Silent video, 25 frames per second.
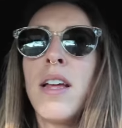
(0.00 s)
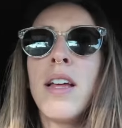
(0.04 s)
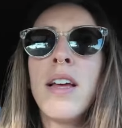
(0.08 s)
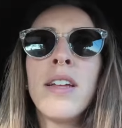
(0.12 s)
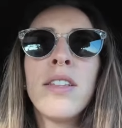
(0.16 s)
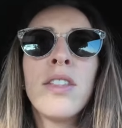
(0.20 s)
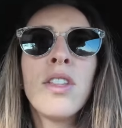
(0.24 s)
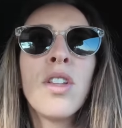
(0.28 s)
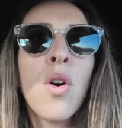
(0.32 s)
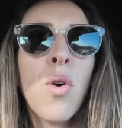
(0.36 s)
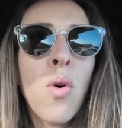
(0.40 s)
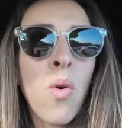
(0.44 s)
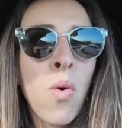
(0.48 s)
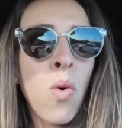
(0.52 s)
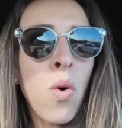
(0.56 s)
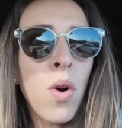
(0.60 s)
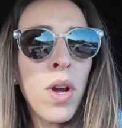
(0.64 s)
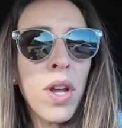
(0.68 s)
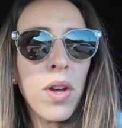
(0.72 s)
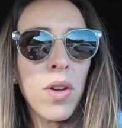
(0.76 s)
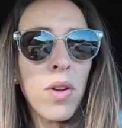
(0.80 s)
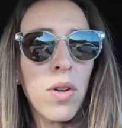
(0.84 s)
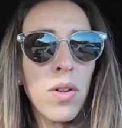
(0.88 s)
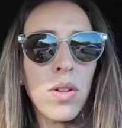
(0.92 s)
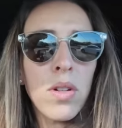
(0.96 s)
and the
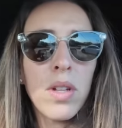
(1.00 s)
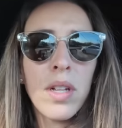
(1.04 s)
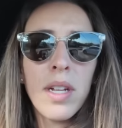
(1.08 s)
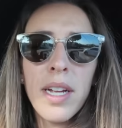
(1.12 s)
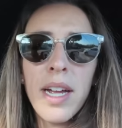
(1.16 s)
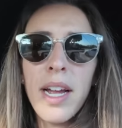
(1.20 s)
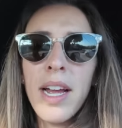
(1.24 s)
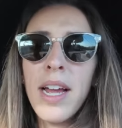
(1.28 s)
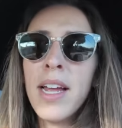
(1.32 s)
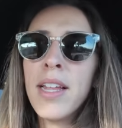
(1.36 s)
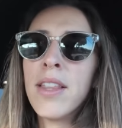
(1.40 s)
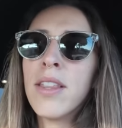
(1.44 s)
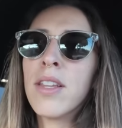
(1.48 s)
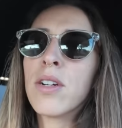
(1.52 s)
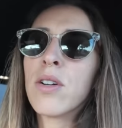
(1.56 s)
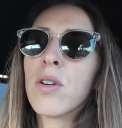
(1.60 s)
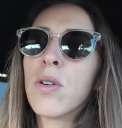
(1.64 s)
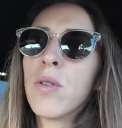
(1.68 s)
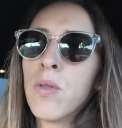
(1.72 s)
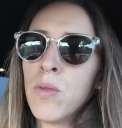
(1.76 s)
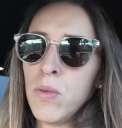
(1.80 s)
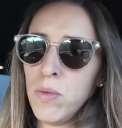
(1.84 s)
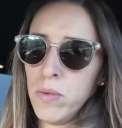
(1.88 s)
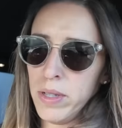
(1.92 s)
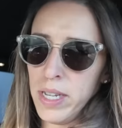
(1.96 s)
oil and the
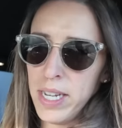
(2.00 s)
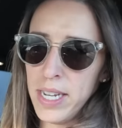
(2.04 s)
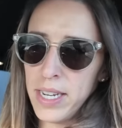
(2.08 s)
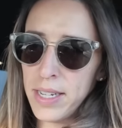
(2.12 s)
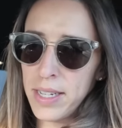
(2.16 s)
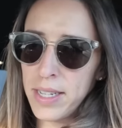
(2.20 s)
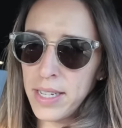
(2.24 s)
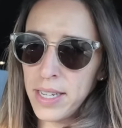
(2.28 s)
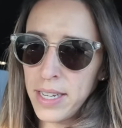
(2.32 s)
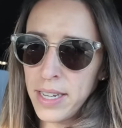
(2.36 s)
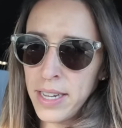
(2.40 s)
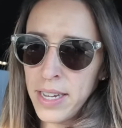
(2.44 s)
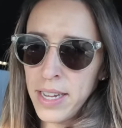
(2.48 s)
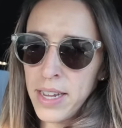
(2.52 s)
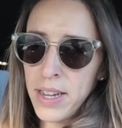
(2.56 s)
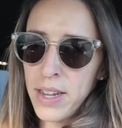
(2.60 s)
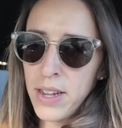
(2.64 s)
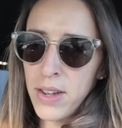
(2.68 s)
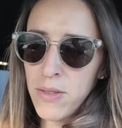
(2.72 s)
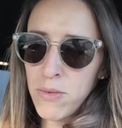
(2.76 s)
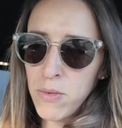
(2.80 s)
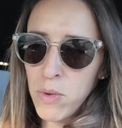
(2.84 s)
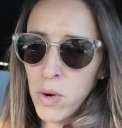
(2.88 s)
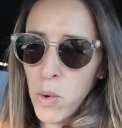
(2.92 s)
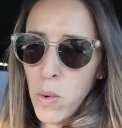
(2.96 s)
coolant
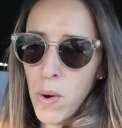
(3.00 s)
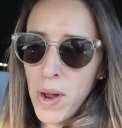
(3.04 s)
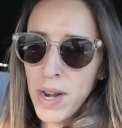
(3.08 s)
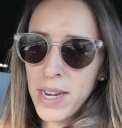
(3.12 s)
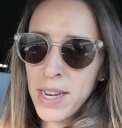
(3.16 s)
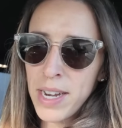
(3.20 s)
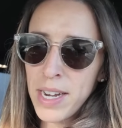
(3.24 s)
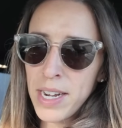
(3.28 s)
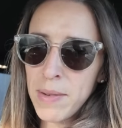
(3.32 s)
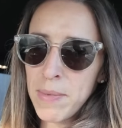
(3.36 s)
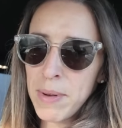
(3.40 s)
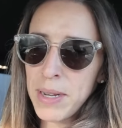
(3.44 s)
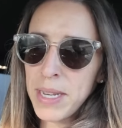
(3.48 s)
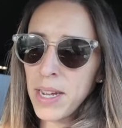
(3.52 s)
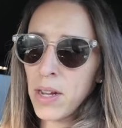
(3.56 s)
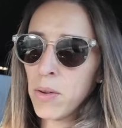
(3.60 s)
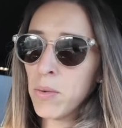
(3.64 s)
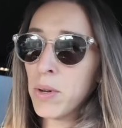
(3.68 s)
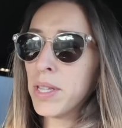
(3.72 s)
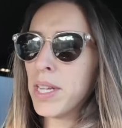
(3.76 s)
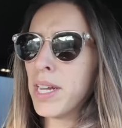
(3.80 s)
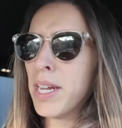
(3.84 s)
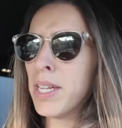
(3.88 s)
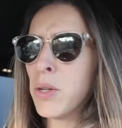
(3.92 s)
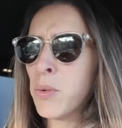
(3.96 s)
were what needed to be dealt
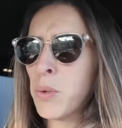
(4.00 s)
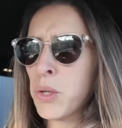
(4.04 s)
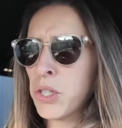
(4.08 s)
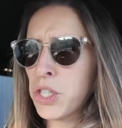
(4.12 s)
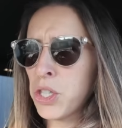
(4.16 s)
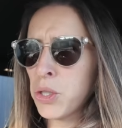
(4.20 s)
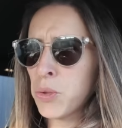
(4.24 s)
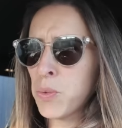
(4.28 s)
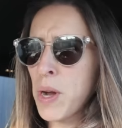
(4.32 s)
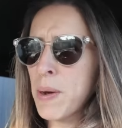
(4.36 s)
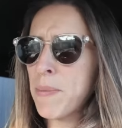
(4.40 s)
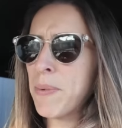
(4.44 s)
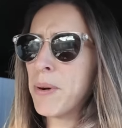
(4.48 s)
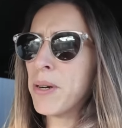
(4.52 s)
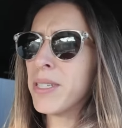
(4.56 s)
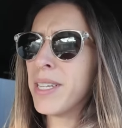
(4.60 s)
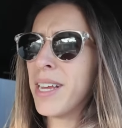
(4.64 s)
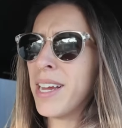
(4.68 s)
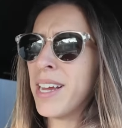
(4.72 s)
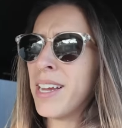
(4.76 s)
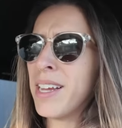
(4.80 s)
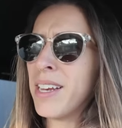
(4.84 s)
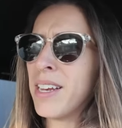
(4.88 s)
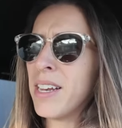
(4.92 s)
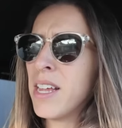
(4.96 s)
with, and the windshield wipers
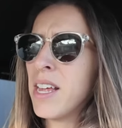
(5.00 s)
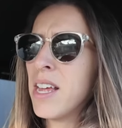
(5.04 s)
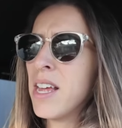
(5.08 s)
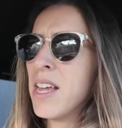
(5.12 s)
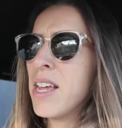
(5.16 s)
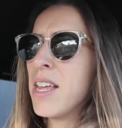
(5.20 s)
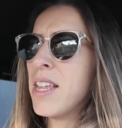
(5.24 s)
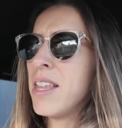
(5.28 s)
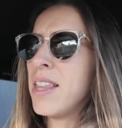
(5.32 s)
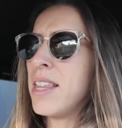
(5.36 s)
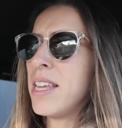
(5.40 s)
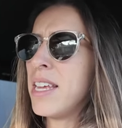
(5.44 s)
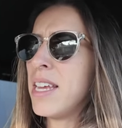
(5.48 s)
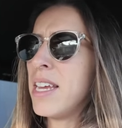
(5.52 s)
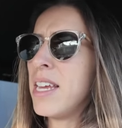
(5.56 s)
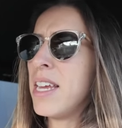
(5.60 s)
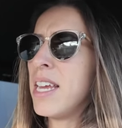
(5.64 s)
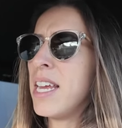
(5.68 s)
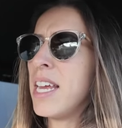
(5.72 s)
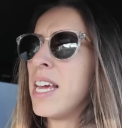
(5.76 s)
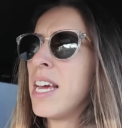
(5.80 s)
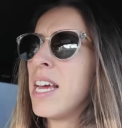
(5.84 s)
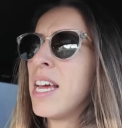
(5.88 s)
and the